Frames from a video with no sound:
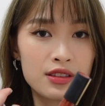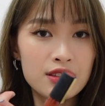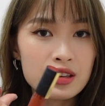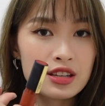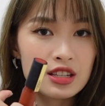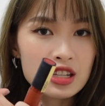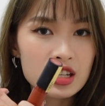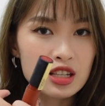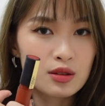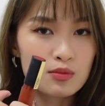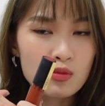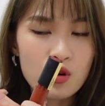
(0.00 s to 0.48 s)

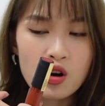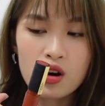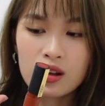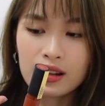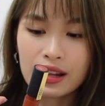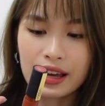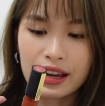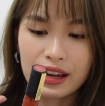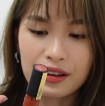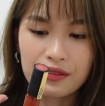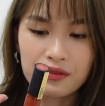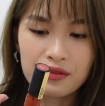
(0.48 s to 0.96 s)
This is more
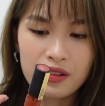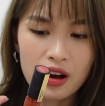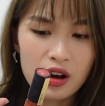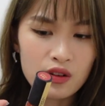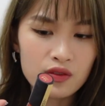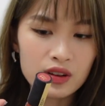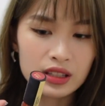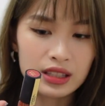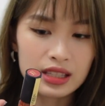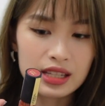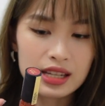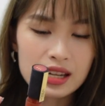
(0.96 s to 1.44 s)
like
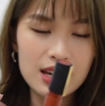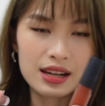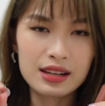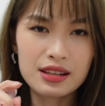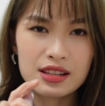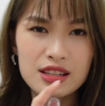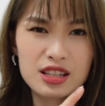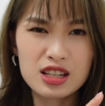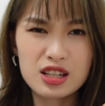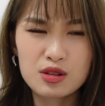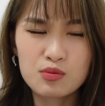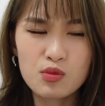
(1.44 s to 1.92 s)
velvety and
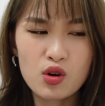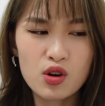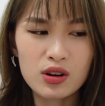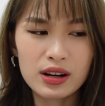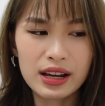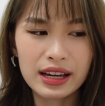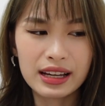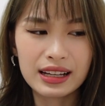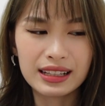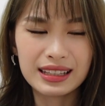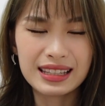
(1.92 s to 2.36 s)
this is more like a